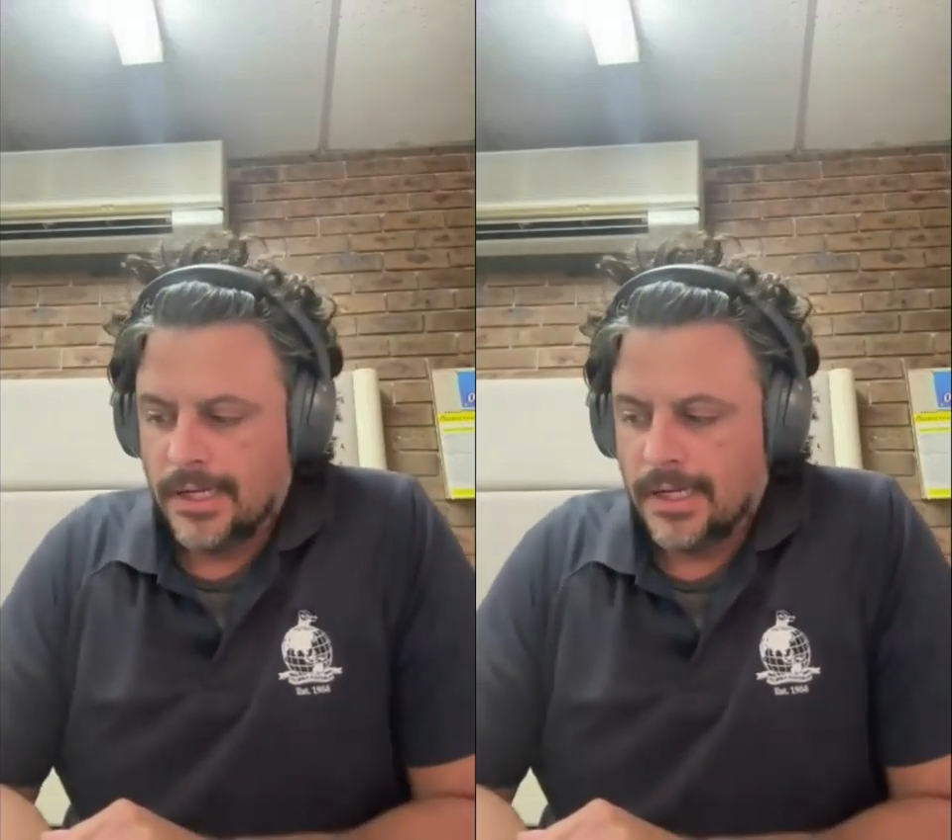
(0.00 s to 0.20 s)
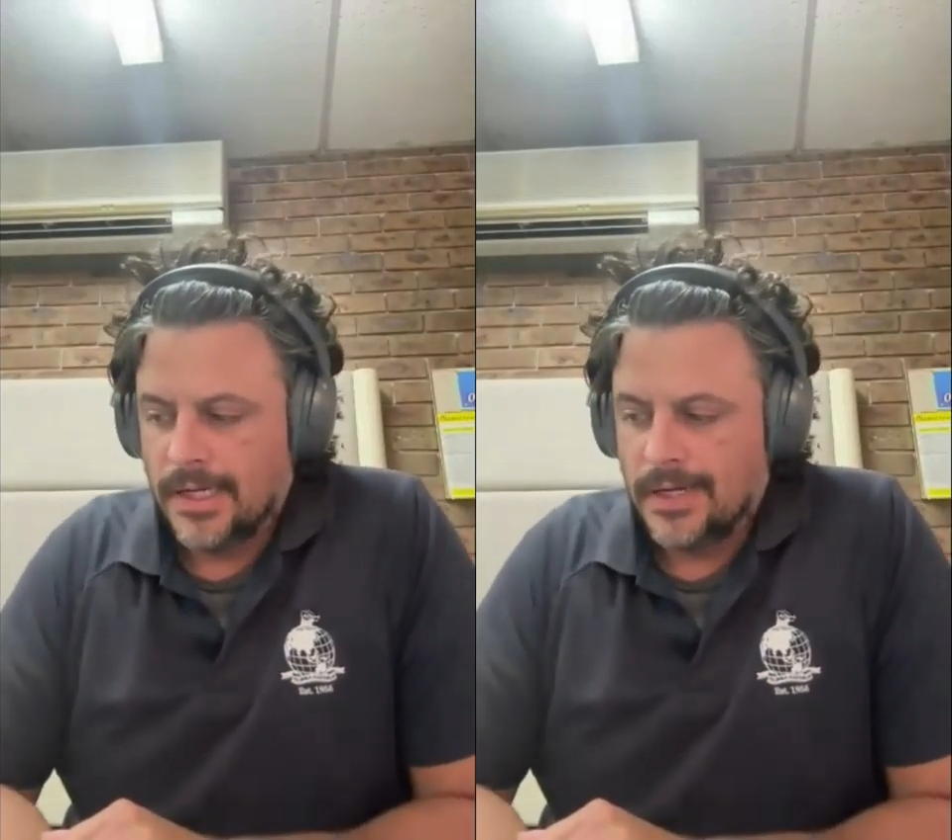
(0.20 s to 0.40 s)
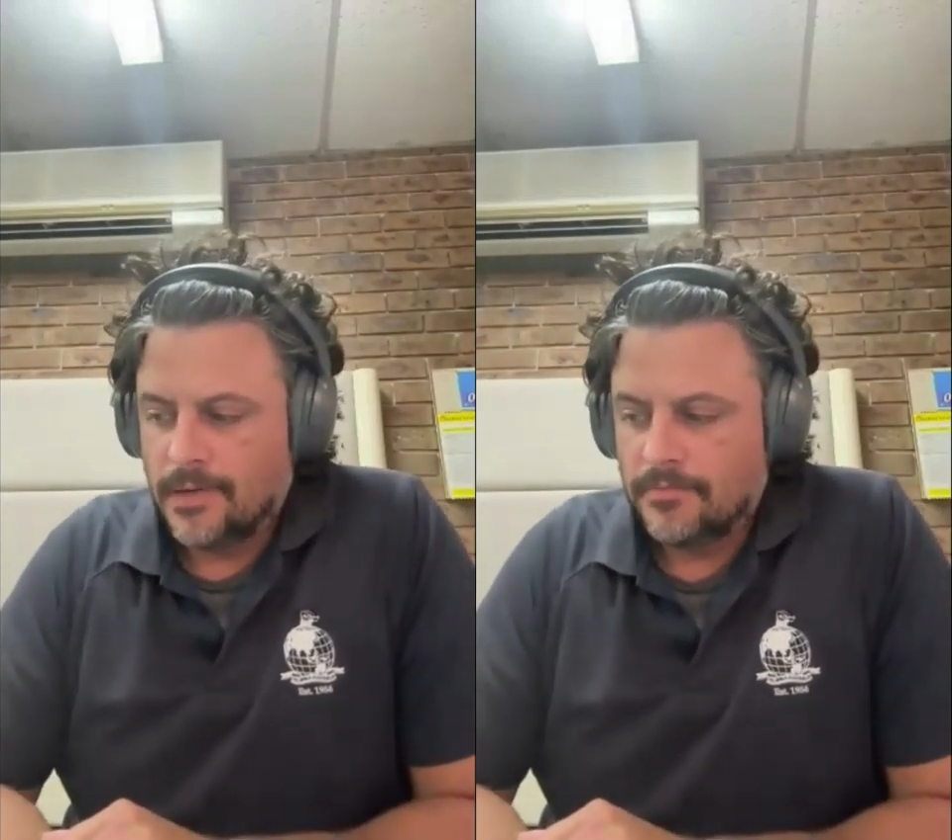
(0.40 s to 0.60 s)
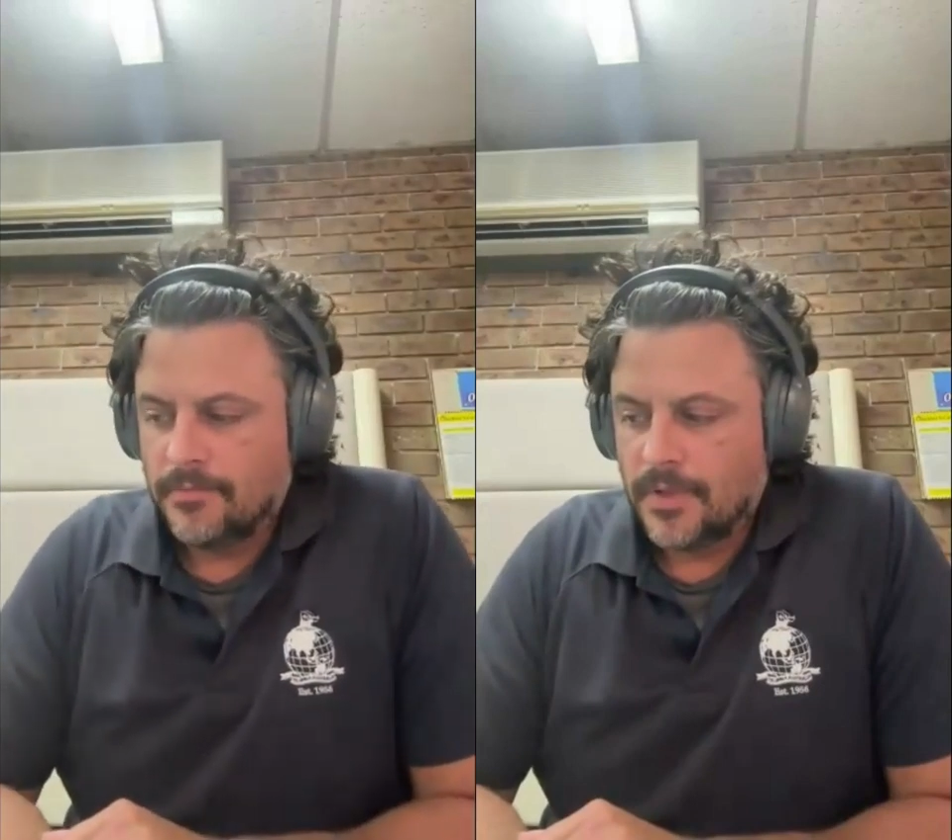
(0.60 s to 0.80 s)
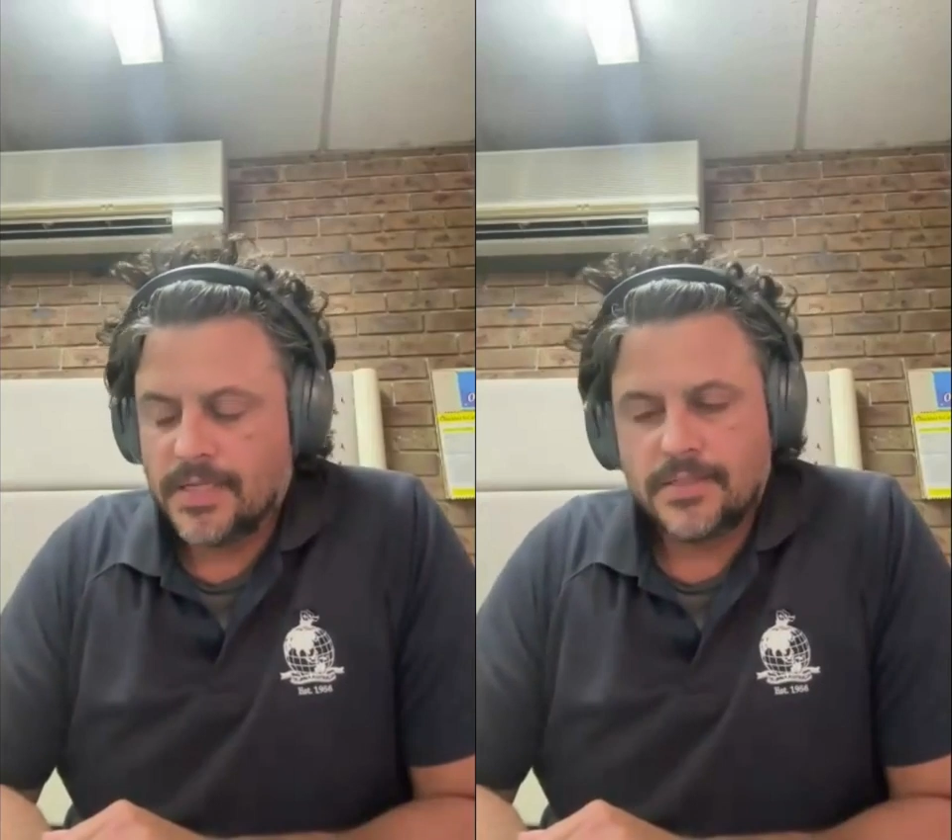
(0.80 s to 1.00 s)

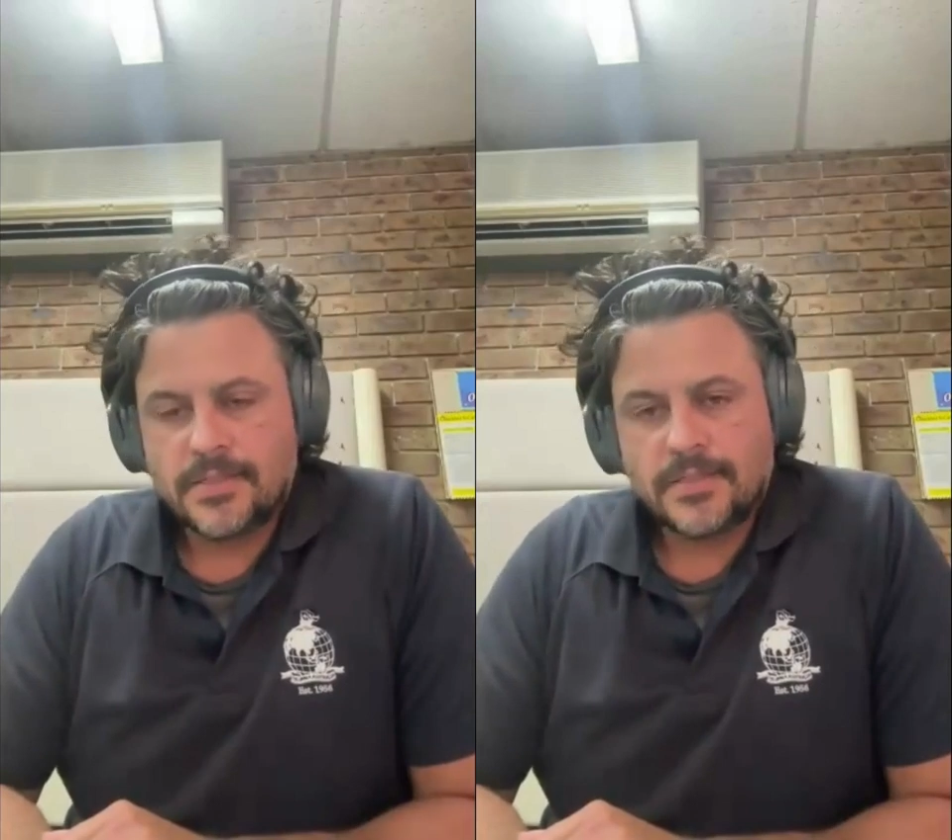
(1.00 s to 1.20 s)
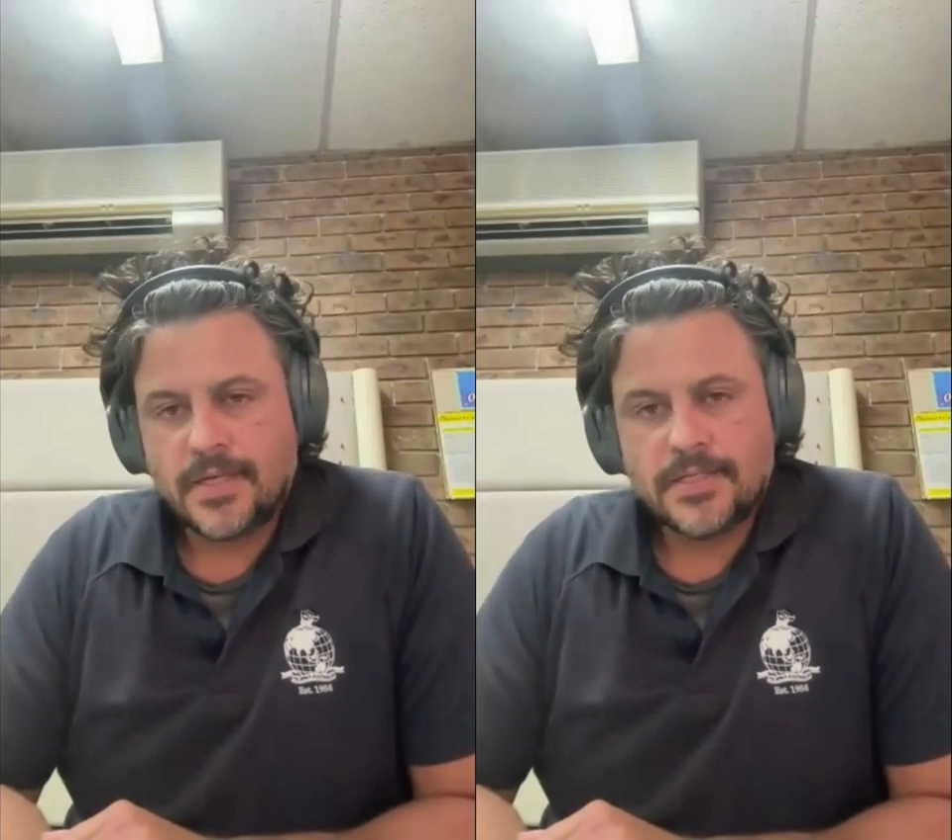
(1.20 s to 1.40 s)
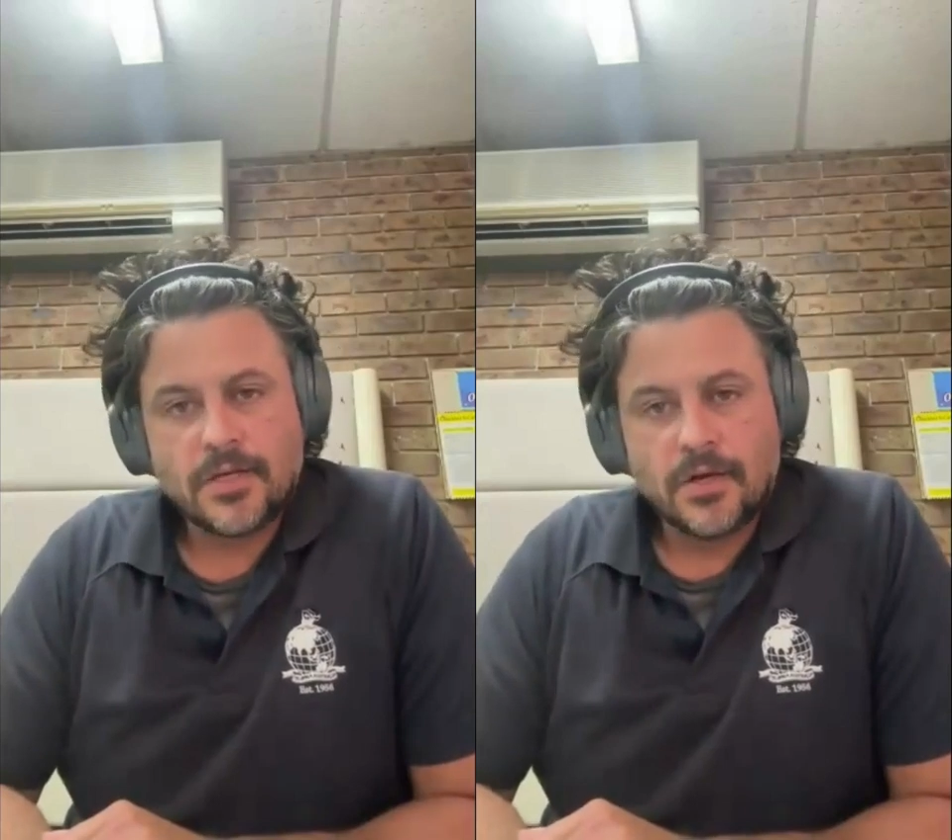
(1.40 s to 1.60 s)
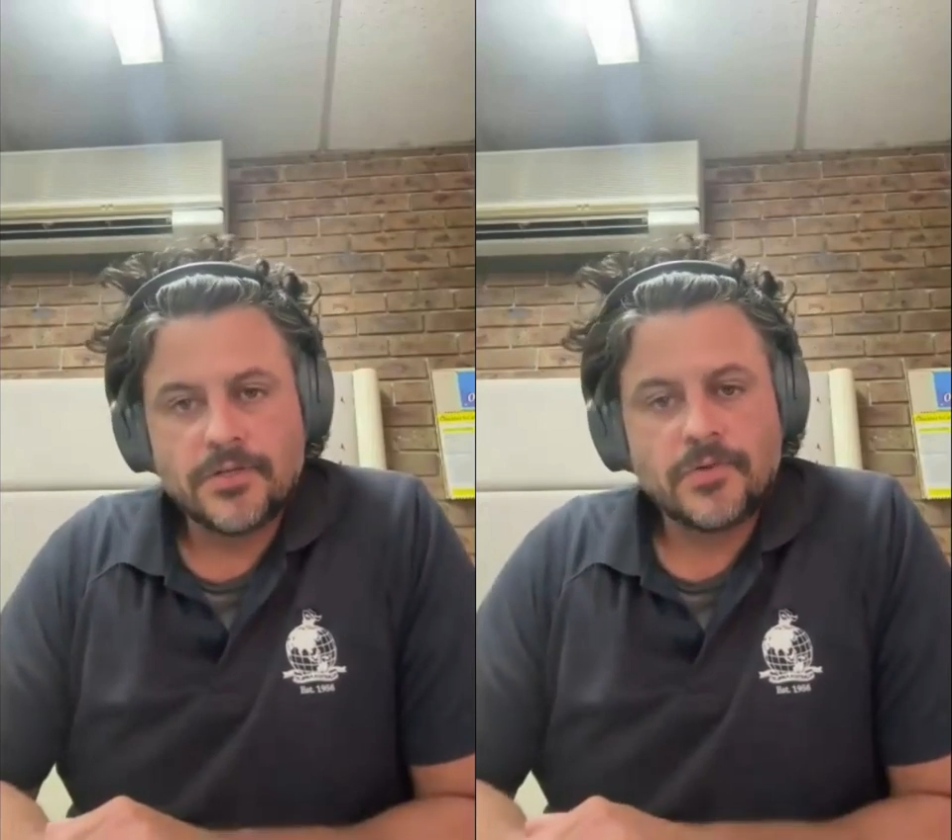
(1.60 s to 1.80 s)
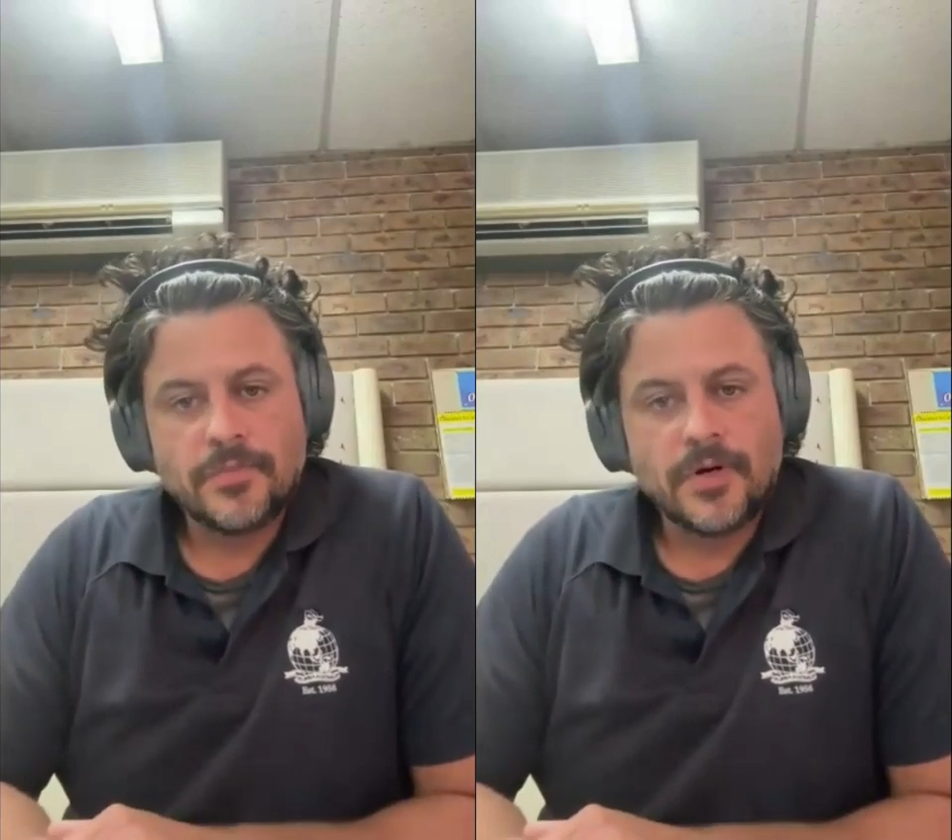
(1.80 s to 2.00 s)
has gone to